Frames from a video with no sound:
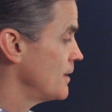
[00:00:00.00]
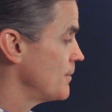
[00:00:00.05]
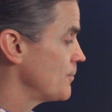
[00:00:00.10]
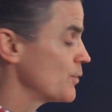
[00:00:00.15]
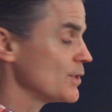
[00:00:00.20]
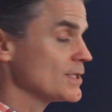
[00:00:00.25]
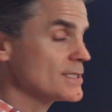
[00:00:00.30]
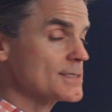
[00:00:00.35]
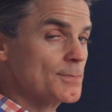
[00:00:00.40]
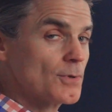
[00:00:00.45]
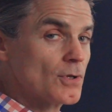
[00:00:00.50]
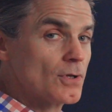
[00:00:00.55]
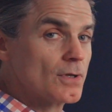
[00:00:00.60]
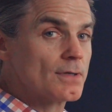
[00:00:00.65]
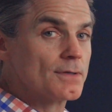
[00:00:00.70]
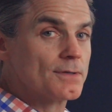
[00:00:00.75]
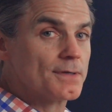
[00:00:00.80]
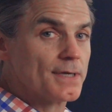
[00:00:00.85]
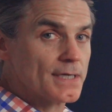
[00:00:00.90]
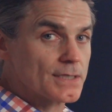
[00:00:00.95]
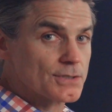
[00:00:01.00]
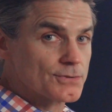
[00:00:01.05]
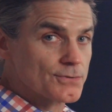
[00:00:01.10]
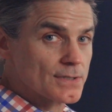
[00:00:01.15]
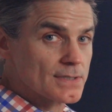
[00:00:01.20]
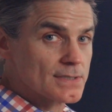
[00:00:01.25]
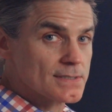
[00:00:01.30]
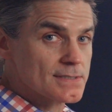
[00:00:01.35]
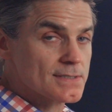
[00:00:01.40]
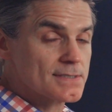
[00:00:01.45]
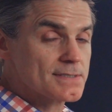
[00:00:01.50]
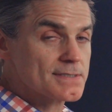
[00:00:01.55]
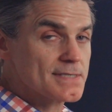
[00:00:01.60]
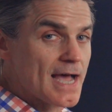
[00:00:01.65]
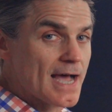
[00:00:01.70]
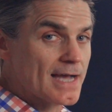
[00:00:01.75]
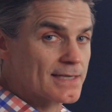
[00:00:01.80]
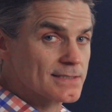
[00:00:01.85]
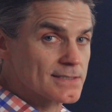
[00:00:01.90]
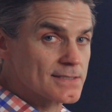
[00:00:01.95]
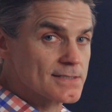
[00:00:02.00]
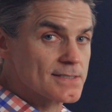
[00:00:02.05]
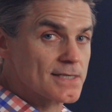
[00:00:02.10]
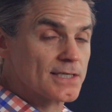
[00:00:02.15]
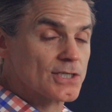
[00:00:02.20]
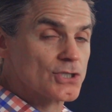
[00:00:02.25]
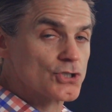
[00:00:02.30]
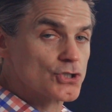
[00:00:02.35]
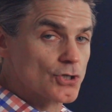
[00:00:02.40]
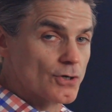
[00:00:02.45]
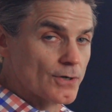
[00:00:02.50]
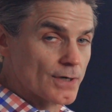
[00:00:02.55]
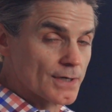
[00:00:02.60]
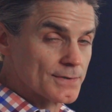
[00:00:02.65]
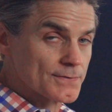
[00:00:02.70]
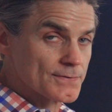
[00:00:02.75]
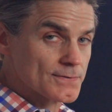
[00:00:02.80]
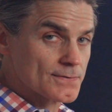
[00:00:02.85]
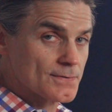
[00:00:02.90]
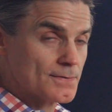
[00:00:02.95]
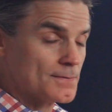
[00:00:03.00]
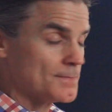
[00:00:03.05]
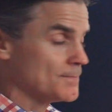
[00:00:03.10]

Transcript: principal, interest, taxes, and insurance.